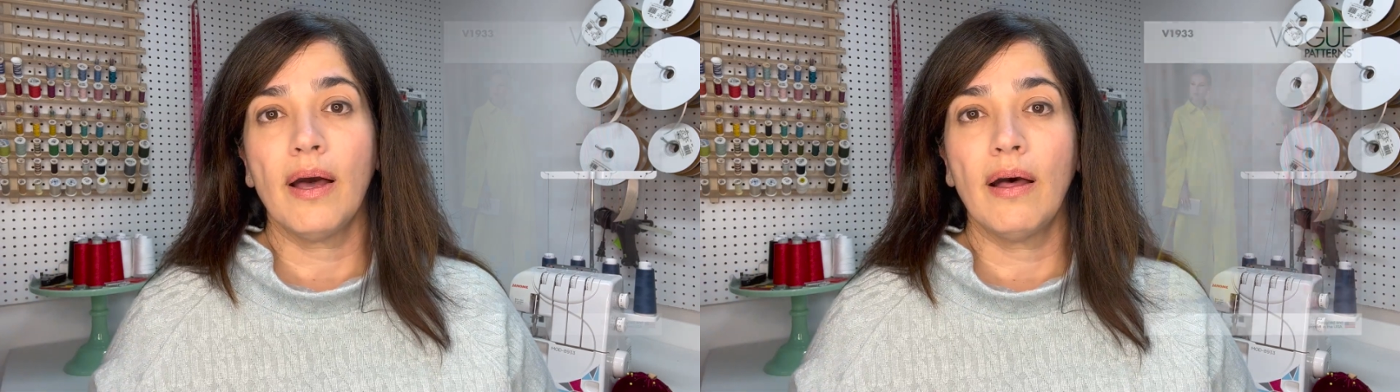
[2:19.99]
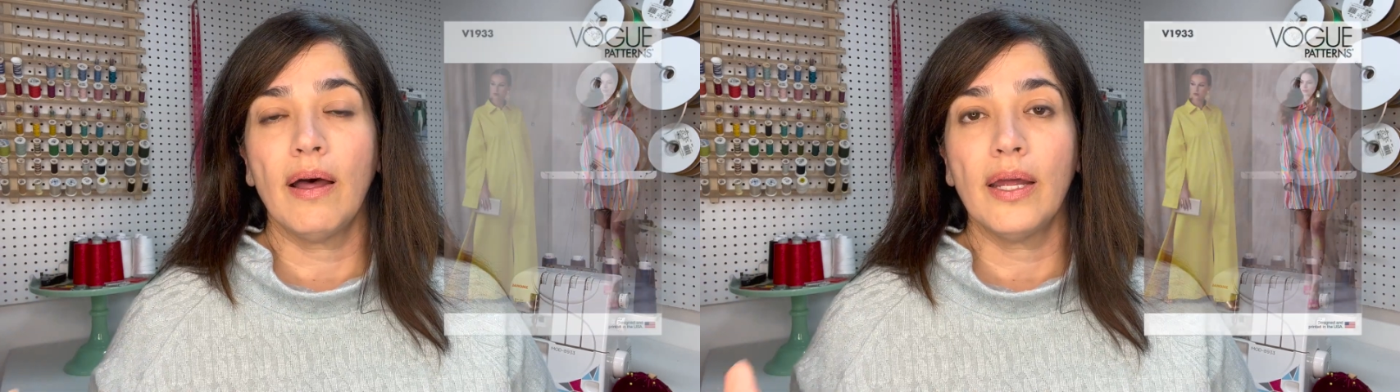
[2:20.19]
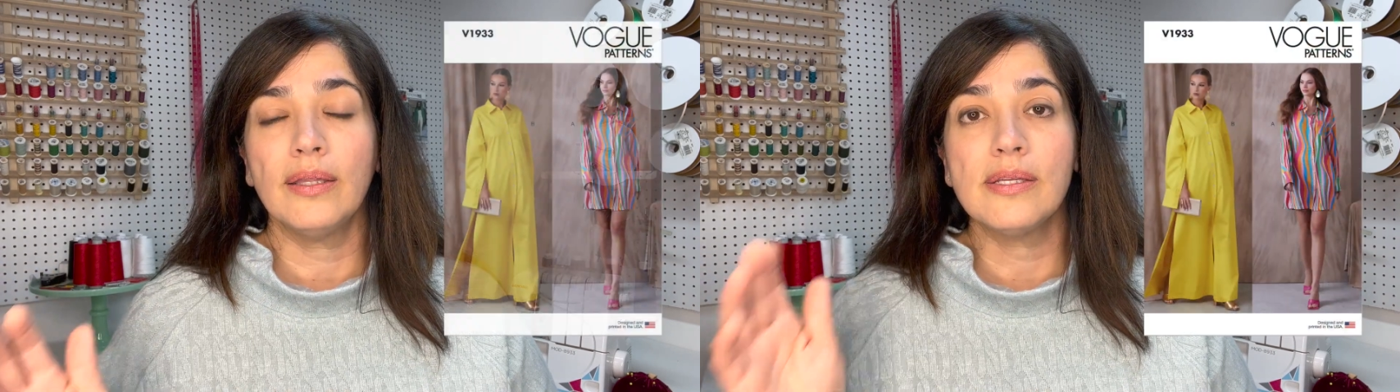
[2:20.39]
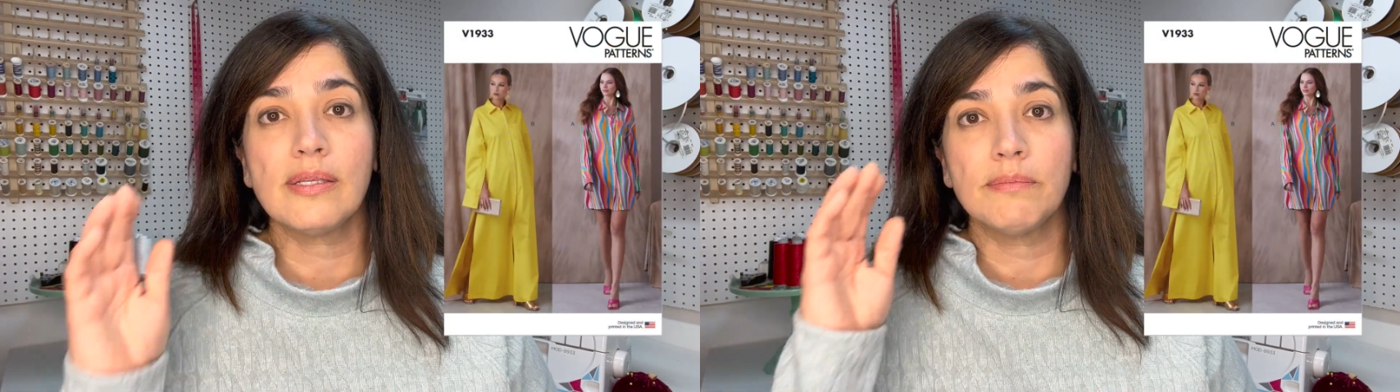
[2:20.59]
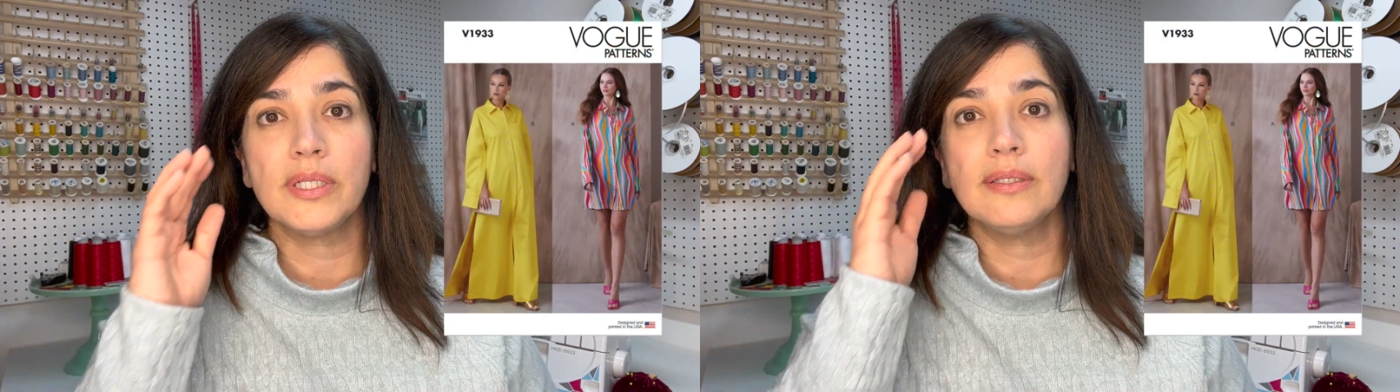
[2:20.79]
on the
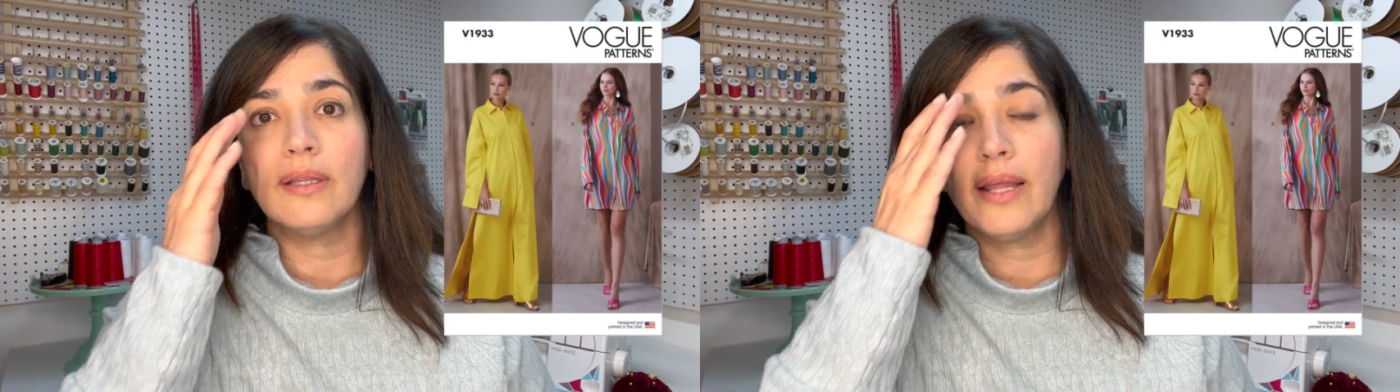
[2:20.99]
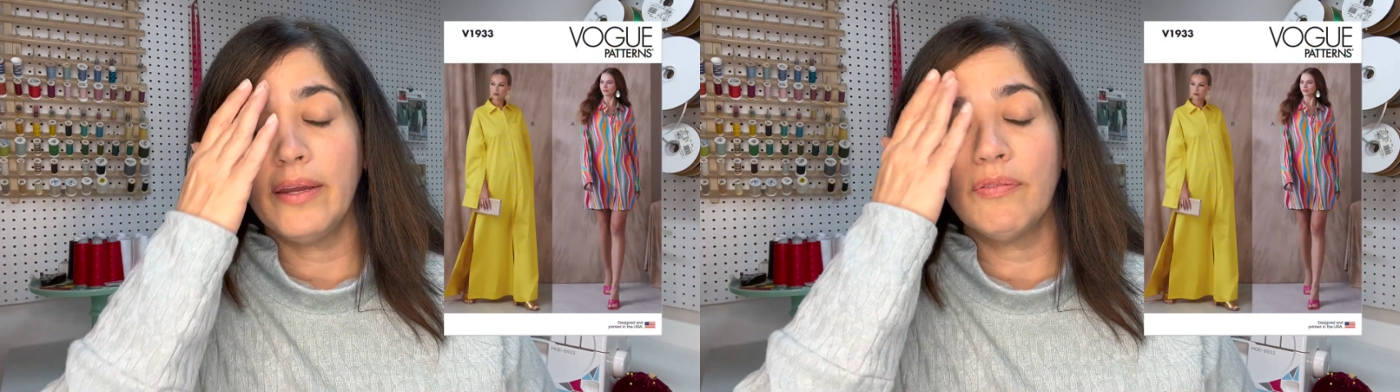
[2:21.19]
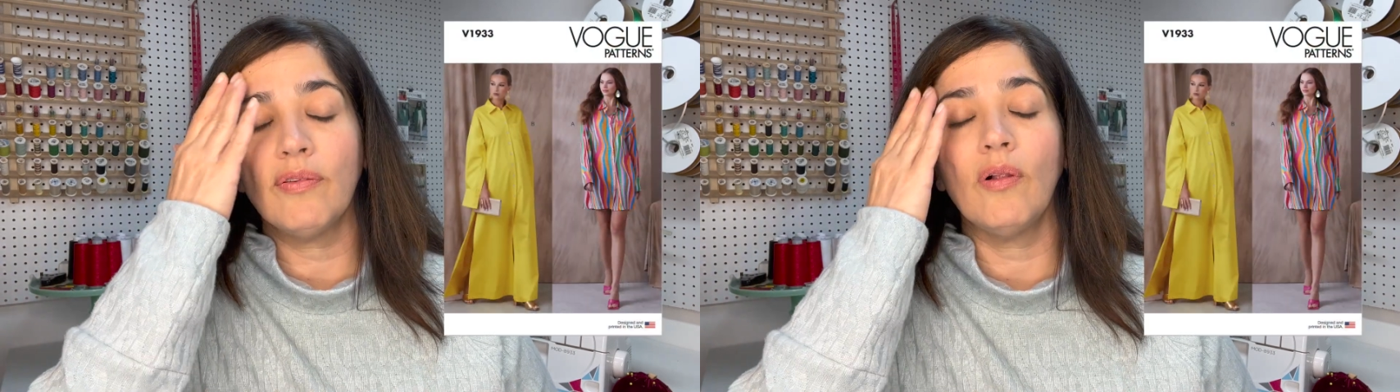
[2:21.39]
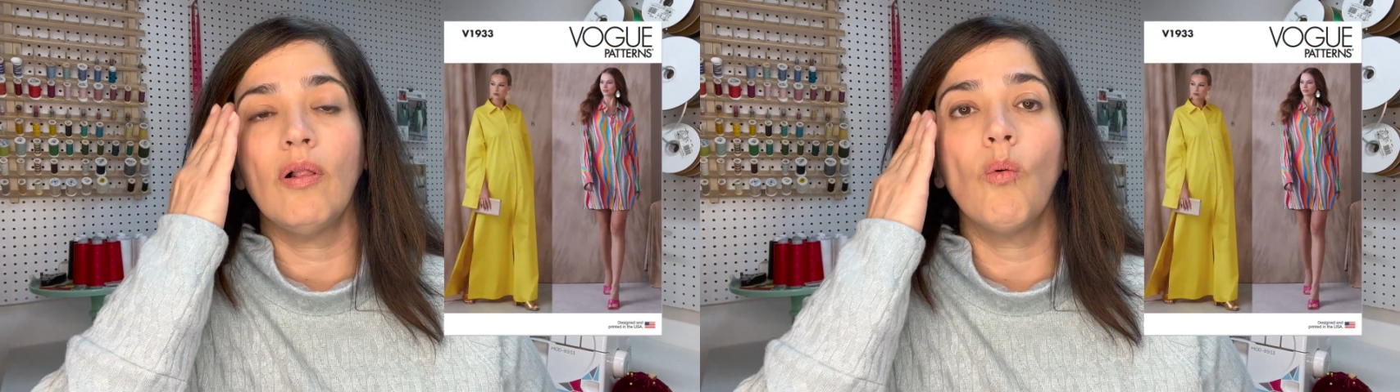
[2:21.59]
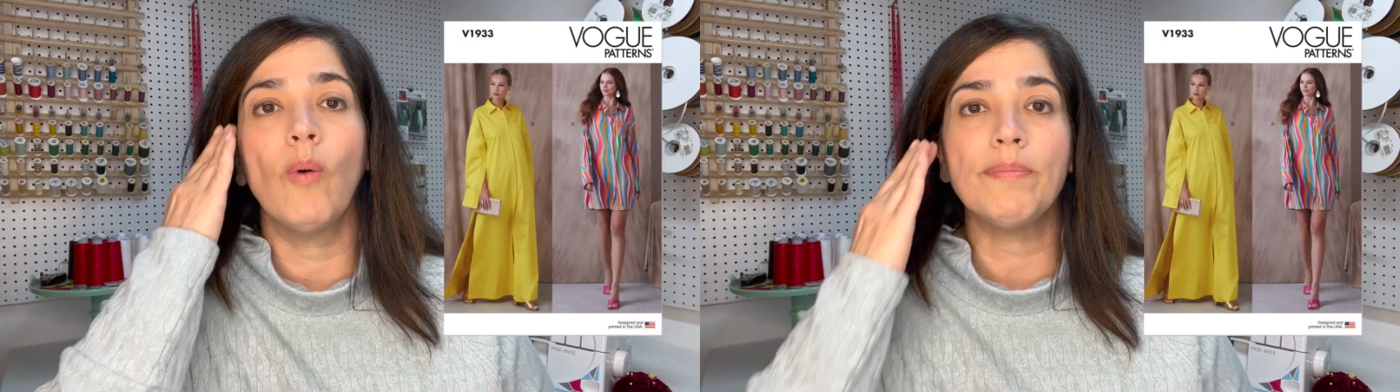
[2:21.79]
Something
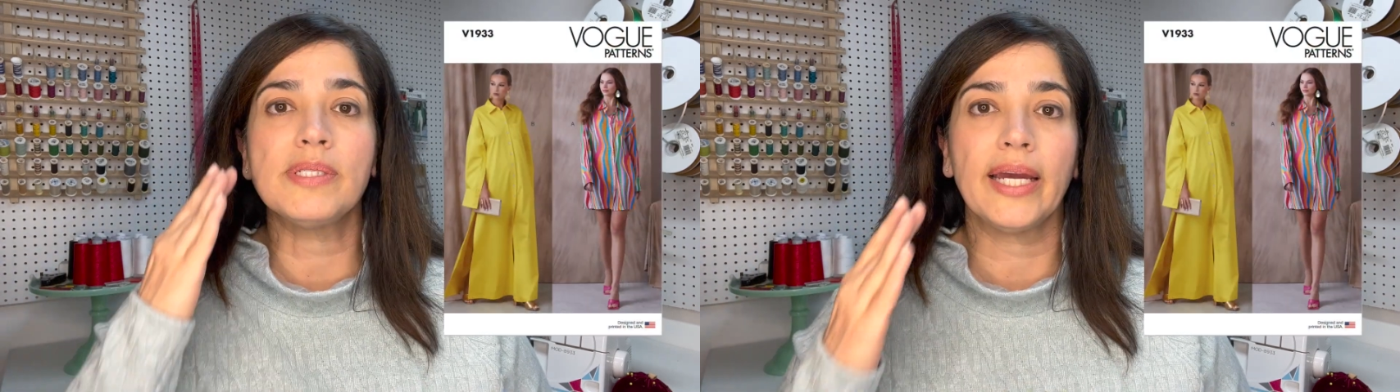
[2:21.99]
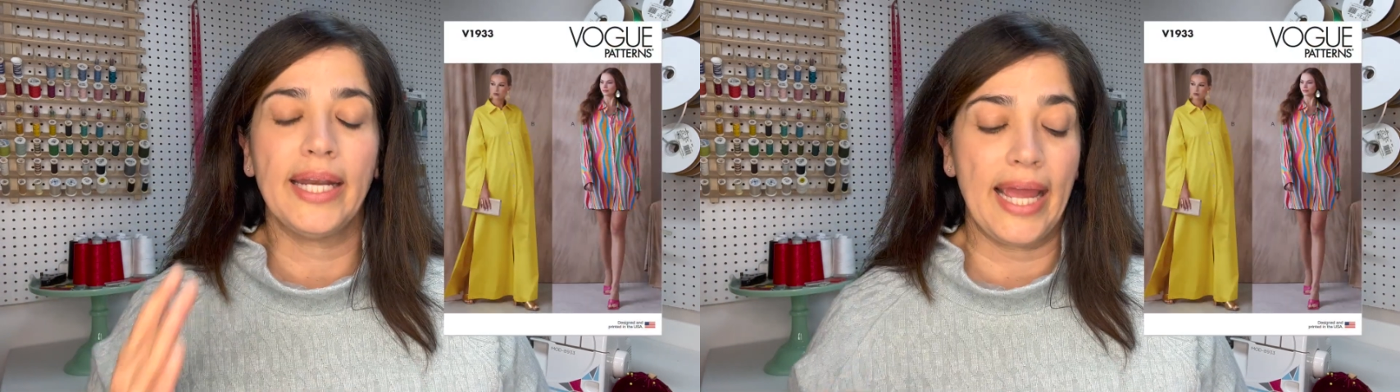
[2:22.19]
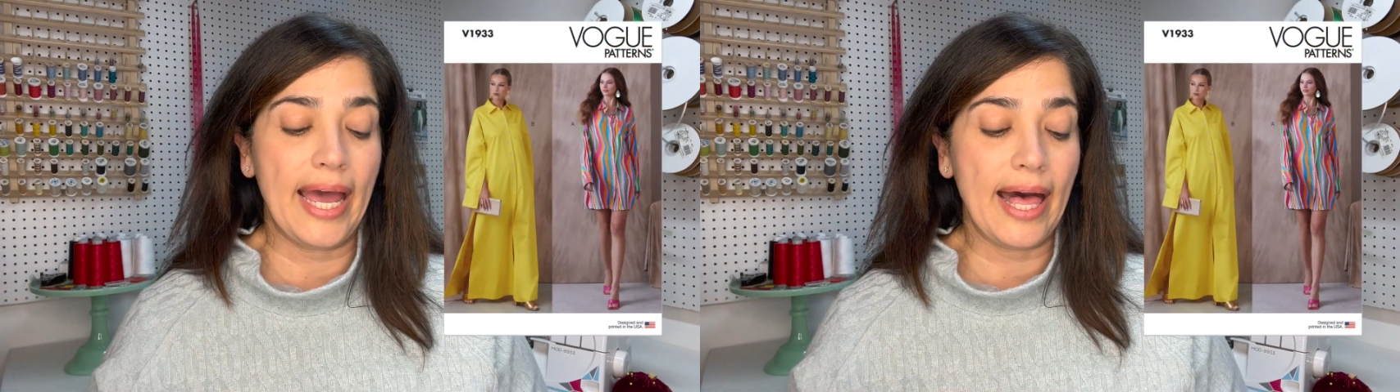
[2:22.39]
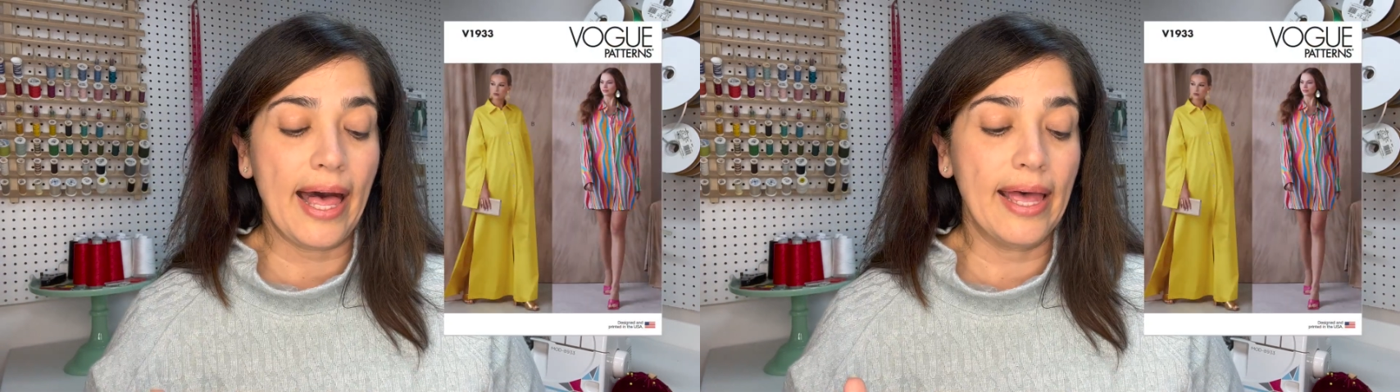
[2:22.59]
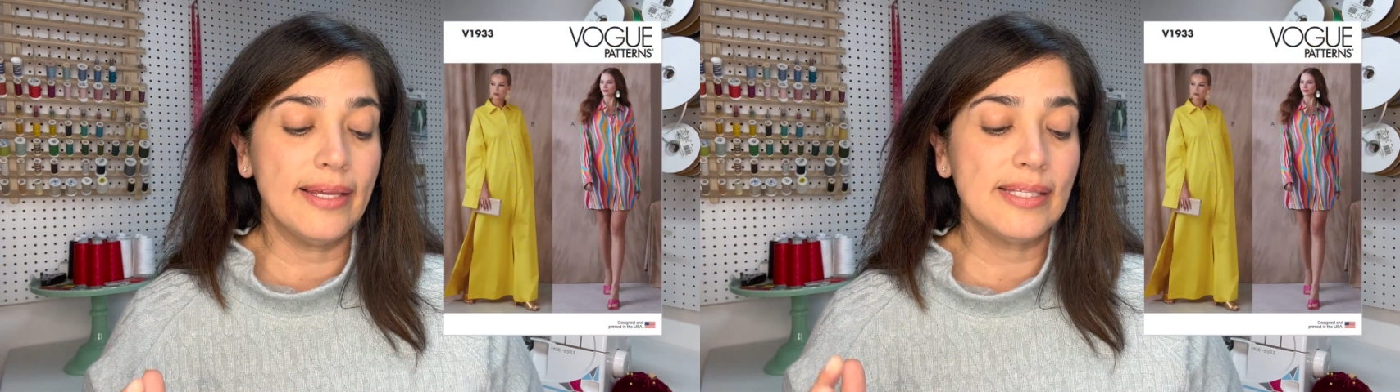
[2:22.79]
Delightful website
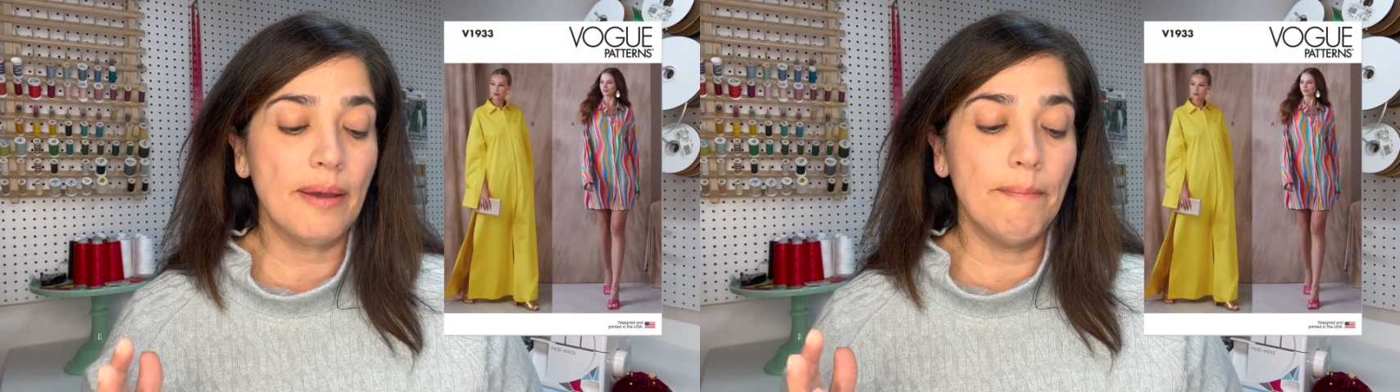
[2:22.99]
as